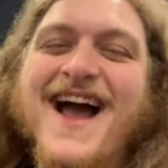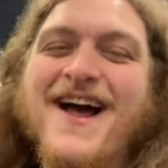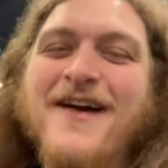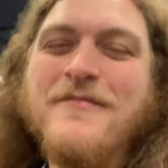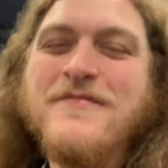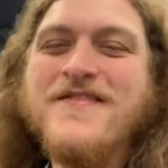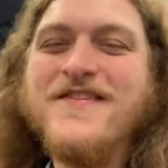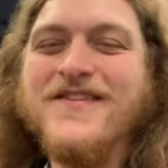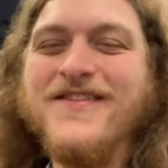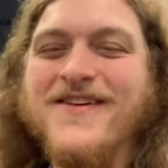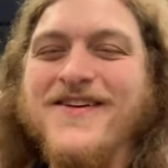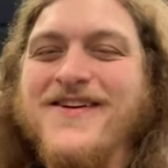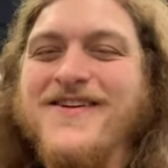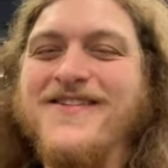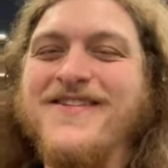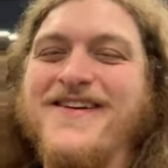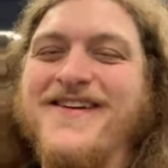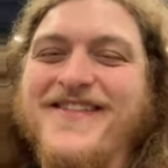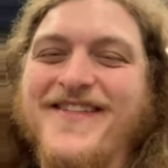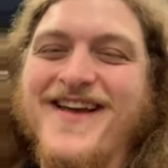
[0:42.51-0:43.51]

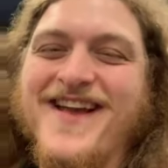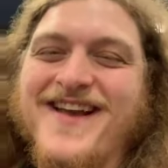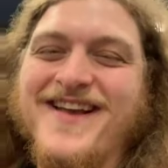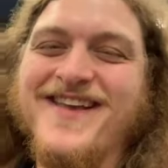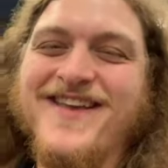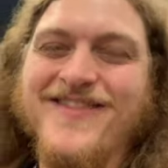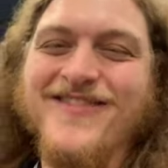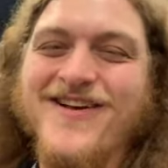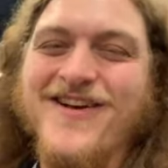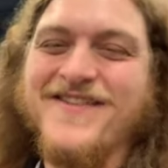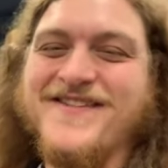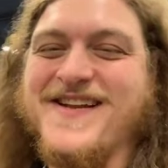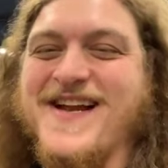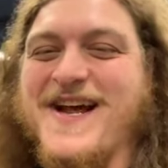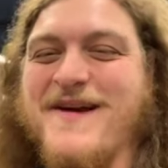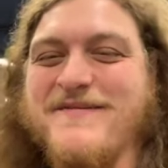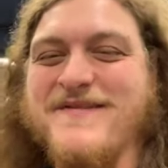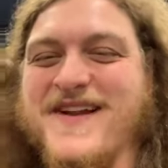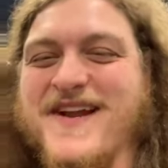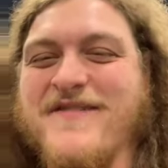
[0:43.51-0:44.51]
Absolutely. Thank you, Low
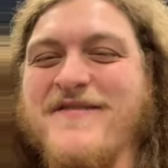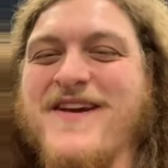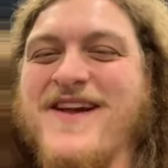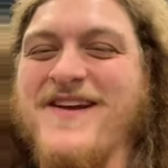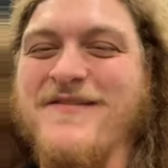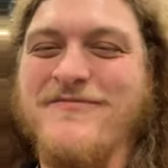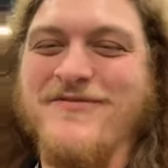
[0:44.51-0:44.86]
Temp Timmy.